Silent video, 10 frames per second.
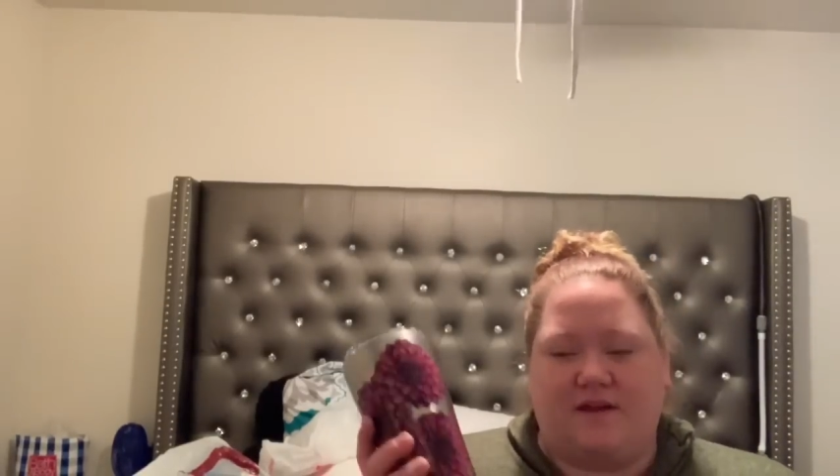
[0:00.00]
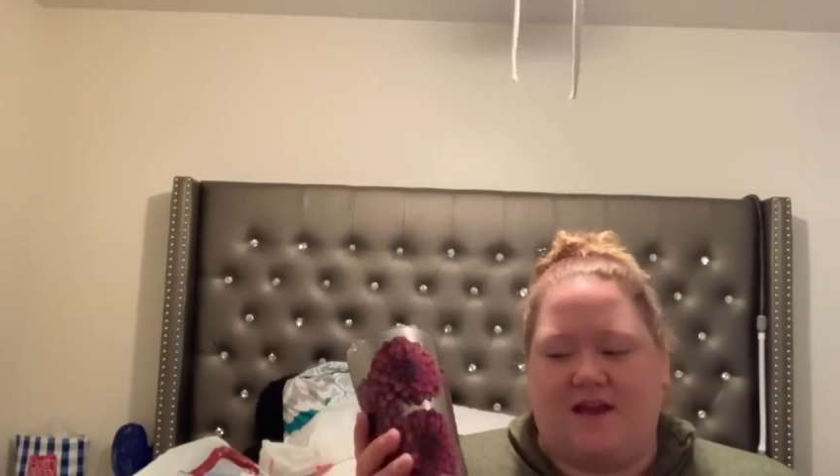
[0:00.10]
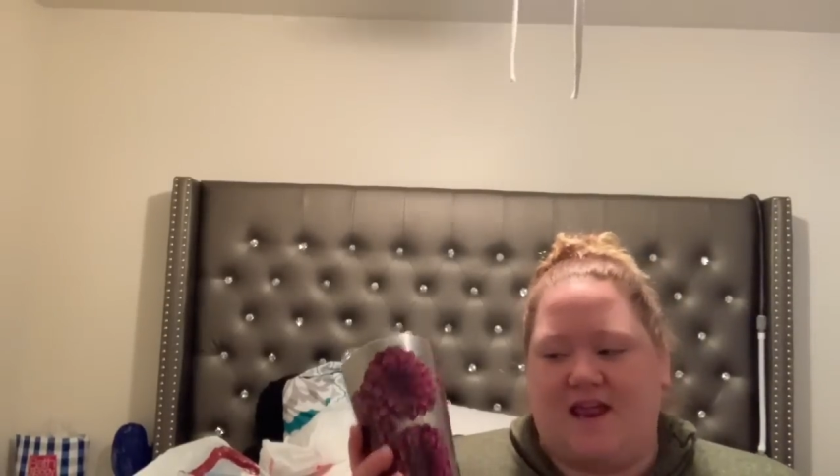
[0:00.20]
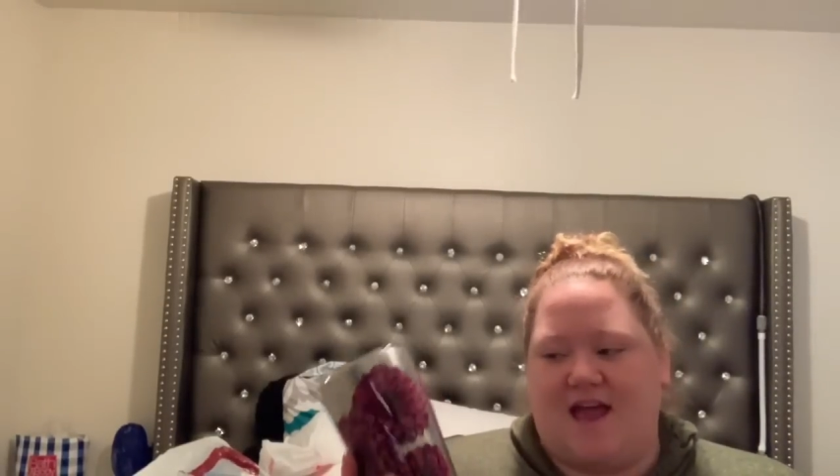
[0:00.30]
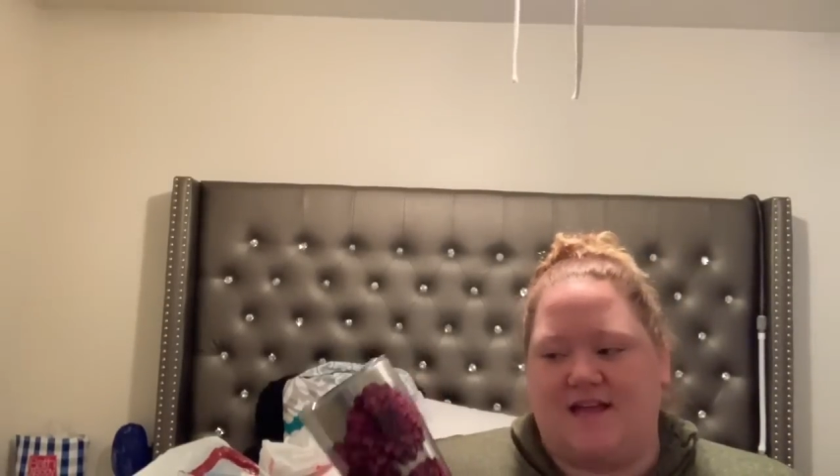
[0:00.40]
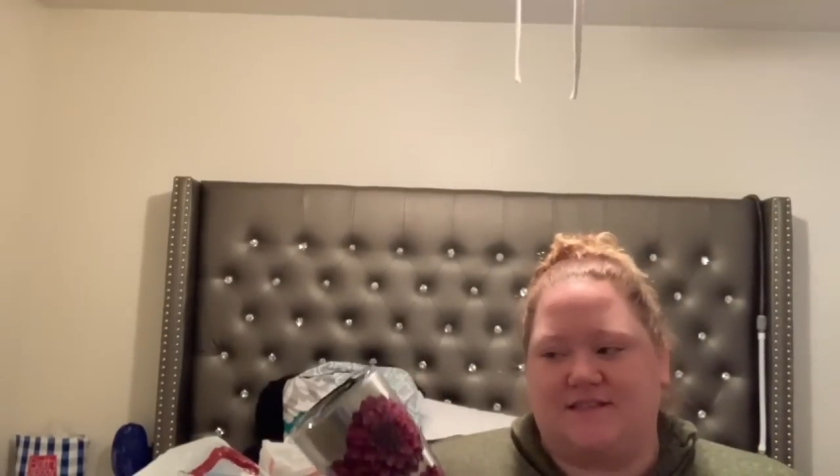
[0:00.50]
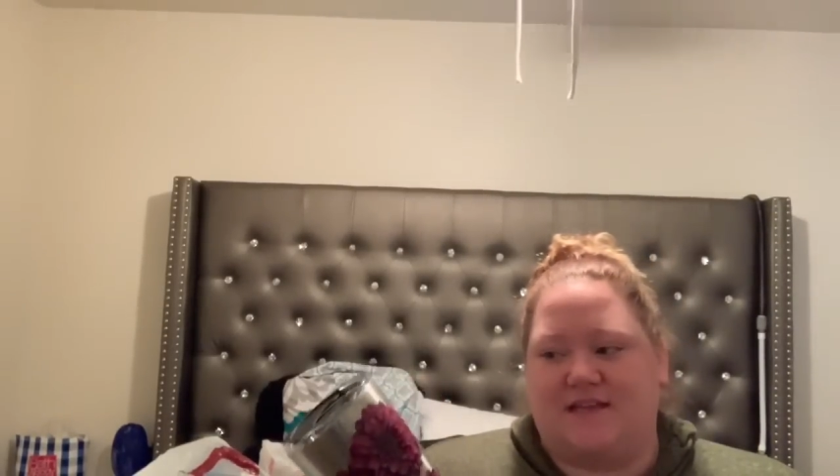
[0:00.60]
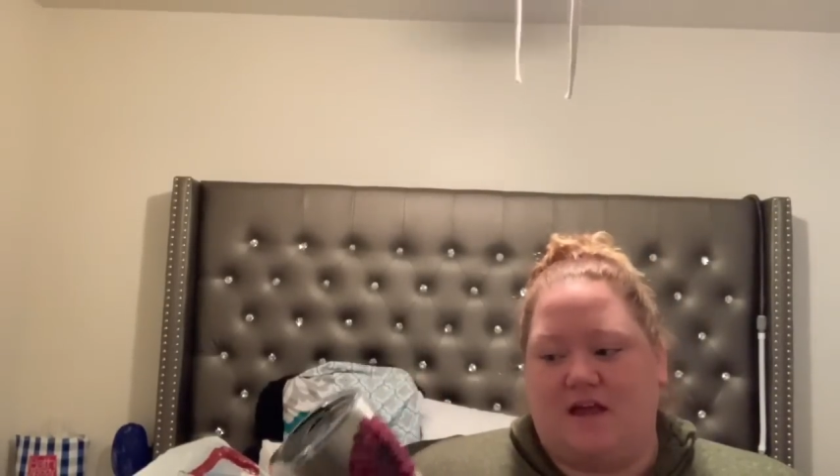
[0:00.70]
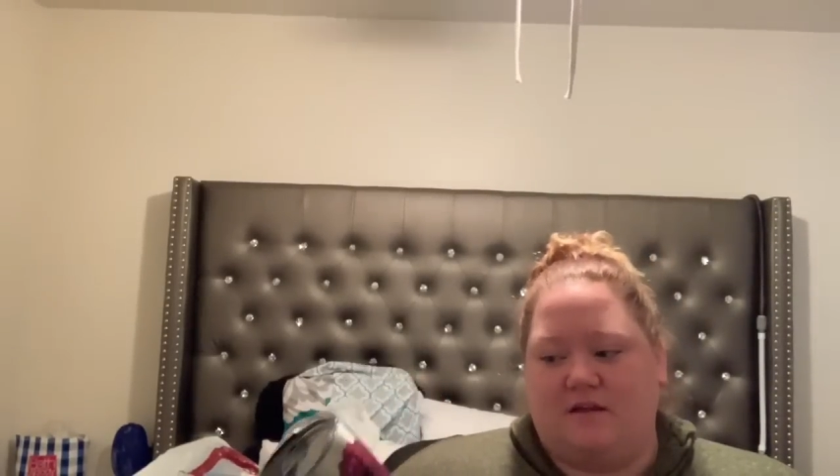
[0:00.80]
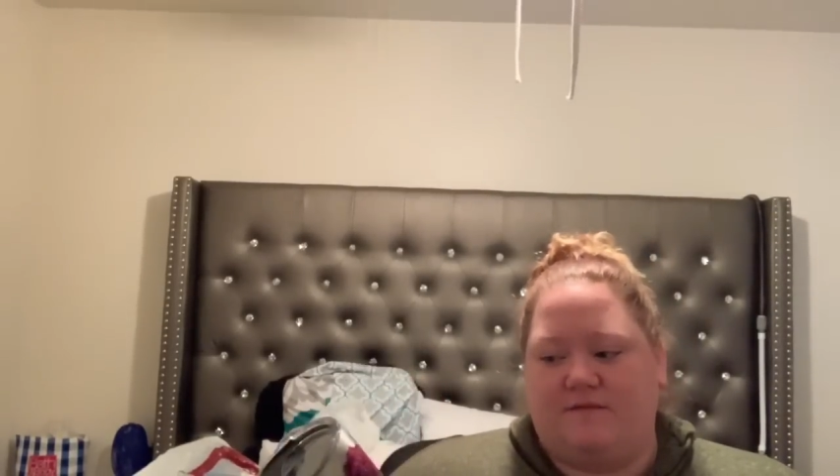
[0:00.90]
It has
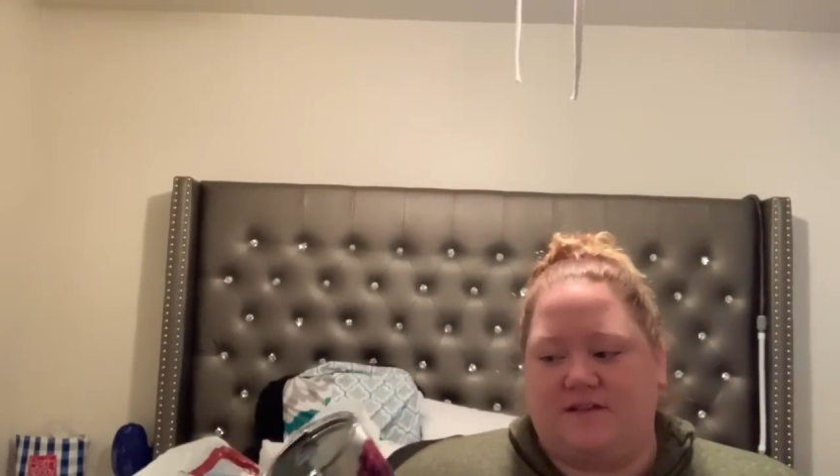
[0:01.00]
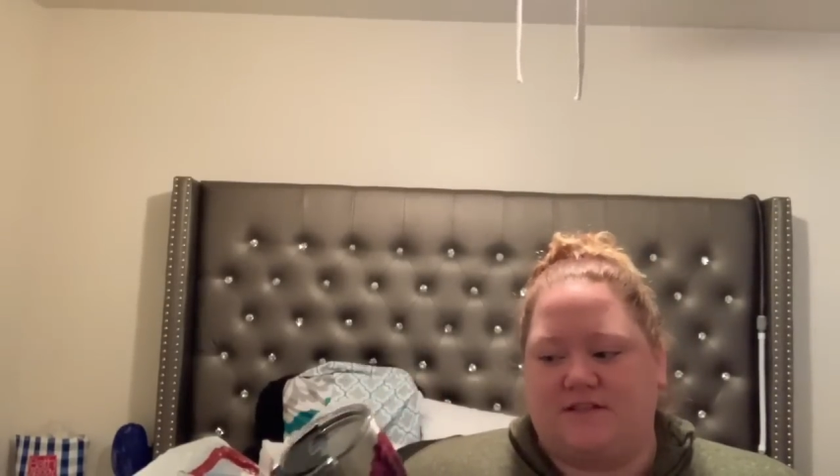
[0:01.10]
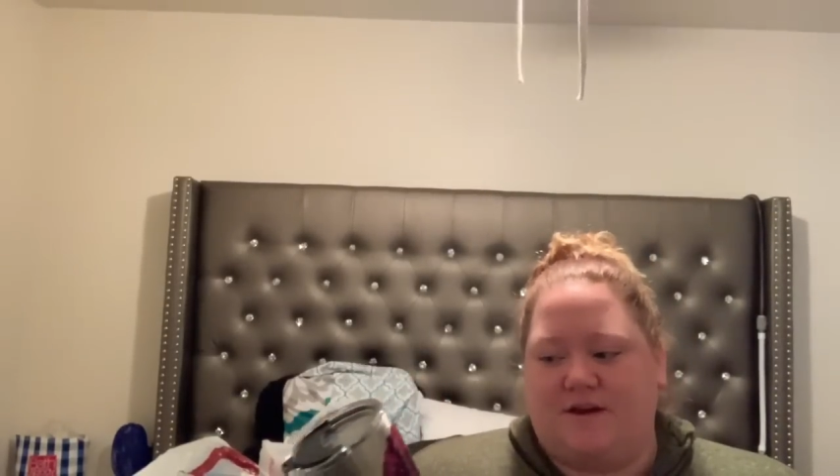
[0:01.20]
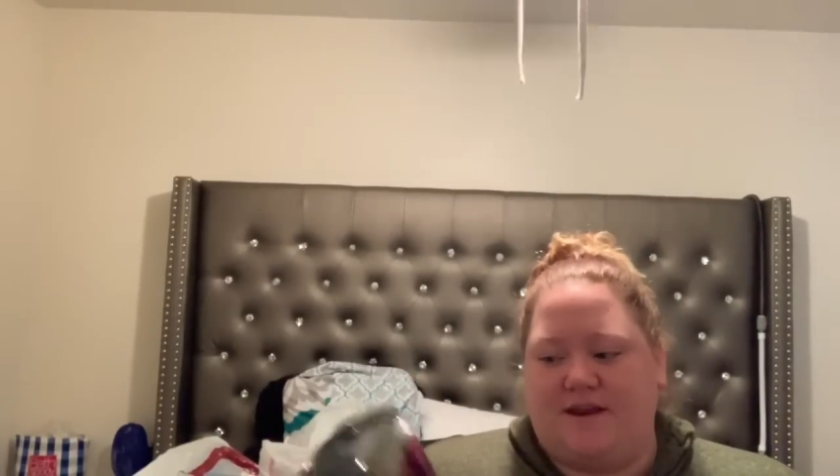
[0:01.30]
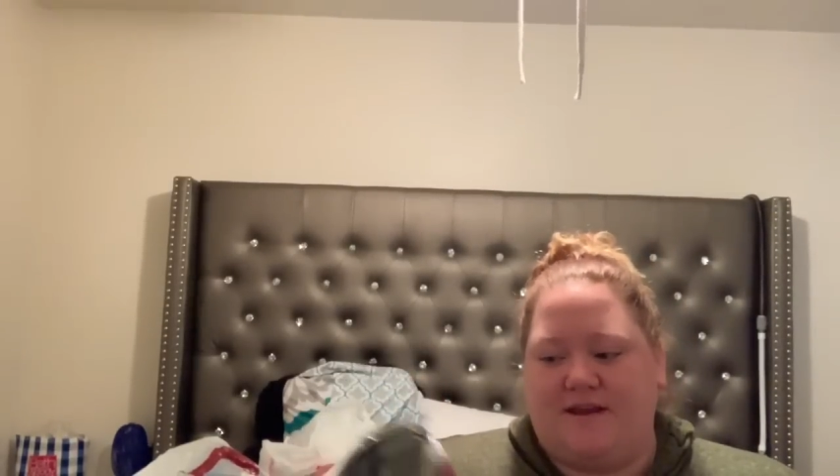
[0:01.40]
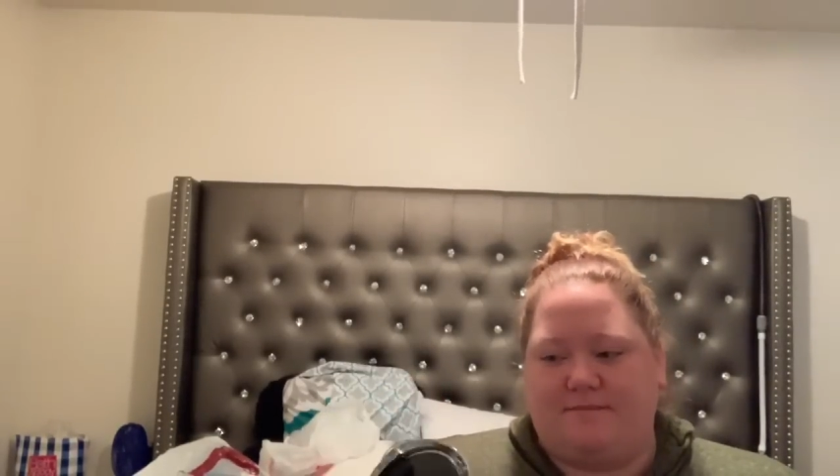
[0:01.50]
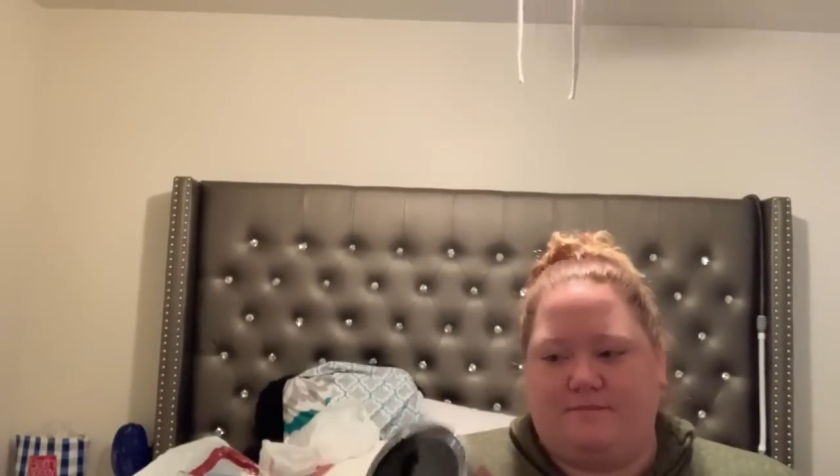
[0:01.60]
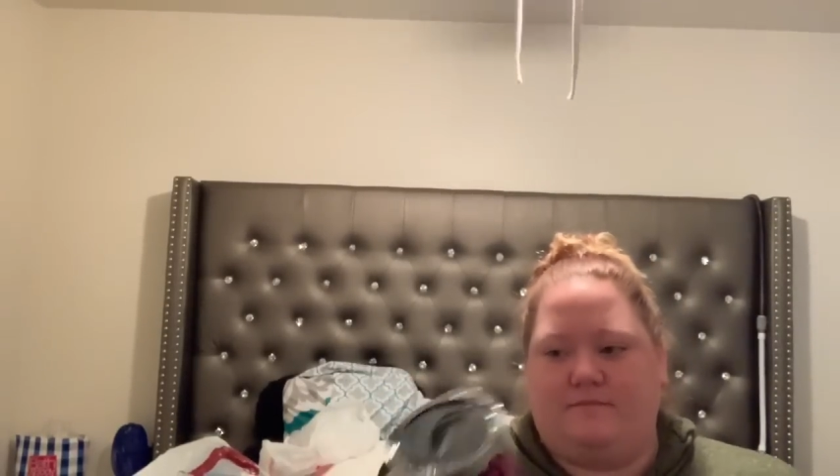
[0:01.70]
elephants on it.